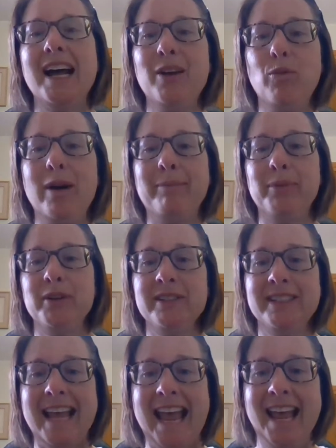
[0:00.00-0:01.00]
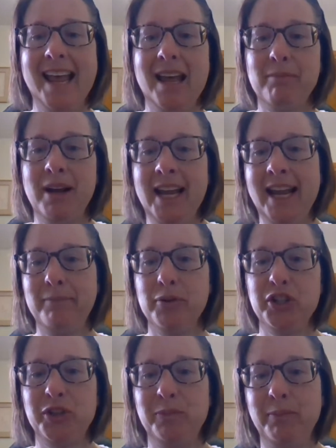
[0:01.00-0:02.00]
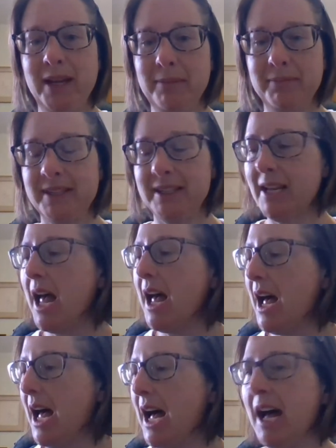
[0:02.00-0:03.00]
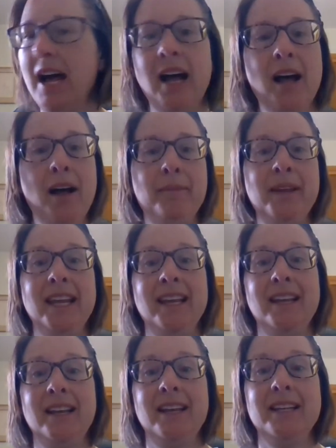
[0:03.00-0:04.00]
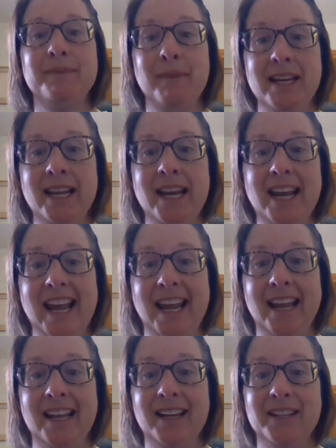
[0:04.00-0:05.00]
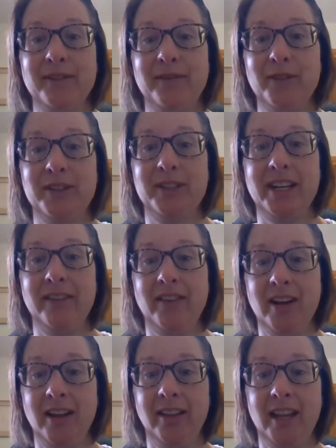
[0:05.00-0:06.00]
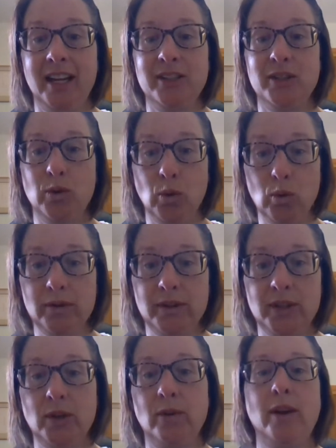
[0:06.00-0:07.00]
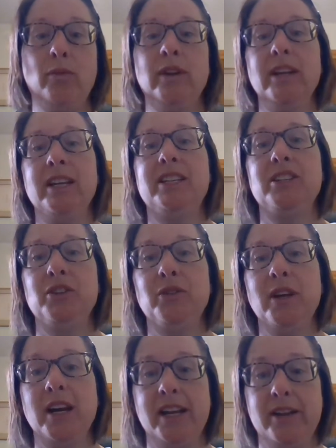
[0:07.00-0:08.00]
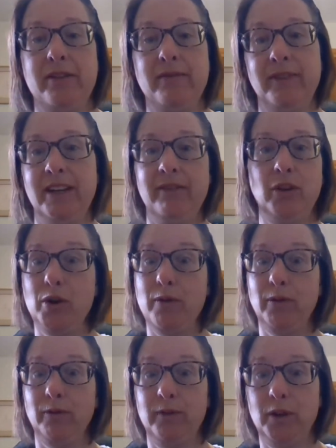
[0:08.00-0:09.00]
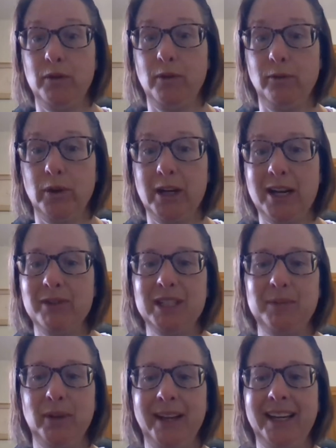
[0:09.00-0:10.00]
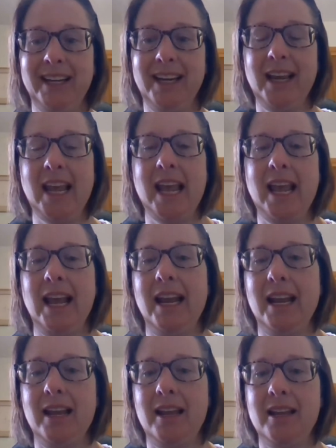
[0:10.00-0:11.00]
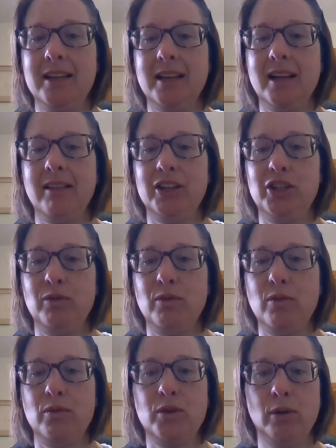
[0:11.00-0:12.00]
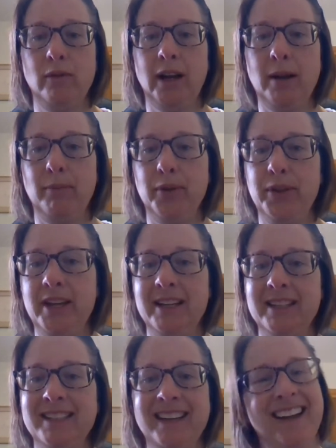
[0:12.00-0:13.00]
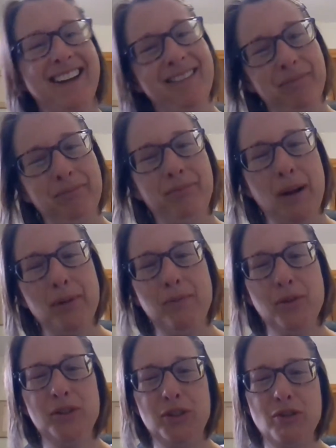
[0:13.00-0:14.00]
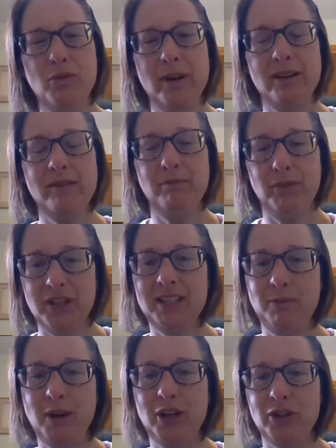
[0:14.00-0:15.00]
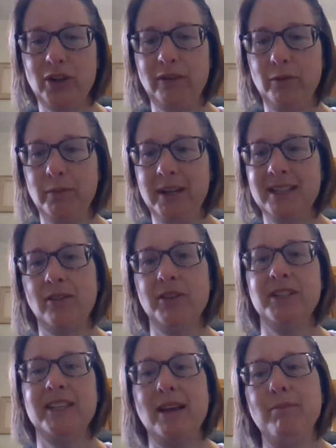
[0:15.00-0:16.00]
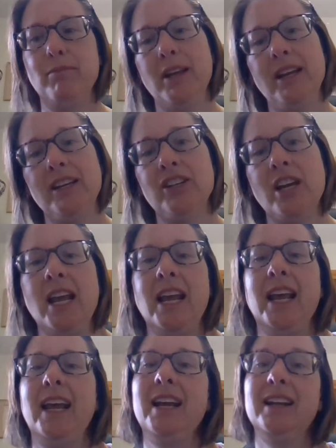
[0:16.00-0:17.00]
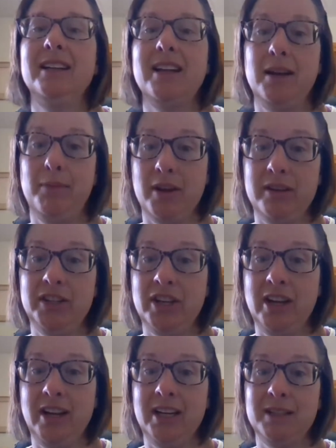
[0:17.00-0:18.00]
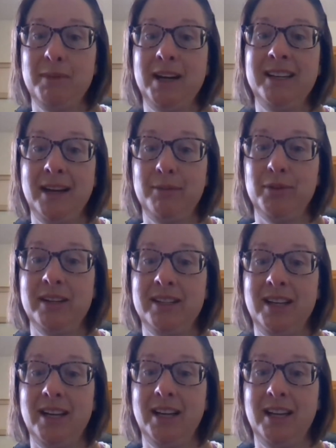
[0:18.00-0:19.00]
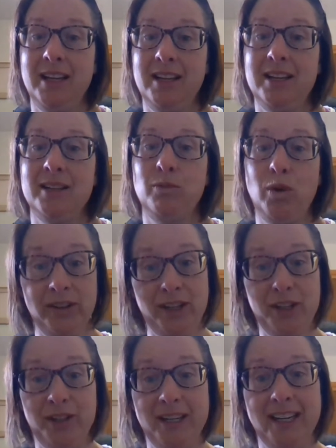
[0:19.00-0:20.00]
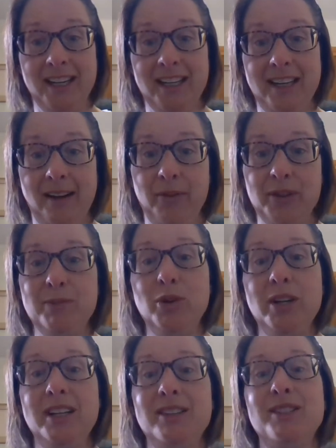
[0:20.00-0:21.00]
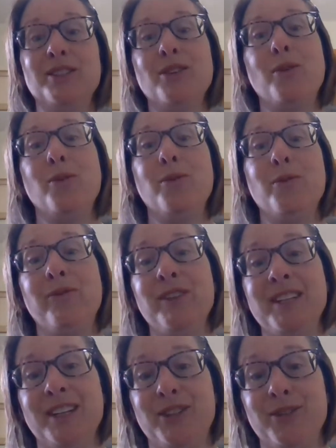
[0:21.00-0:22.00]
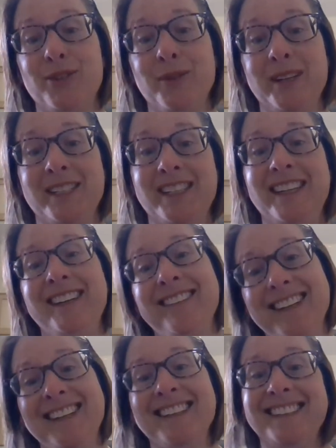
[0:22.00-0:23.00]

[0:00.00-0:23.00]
Hi, Whappers and my A-Push peeps. It is Monday and it's the first day of online school, so I wanted to kind of give you an overview of what I was planning and let you know a couple of things probably most you're aware of, but just to make sure everybody's on the same page. And I apologize, my neighbor is getting his walnut tree cut down this morning, so if it's extra noisy,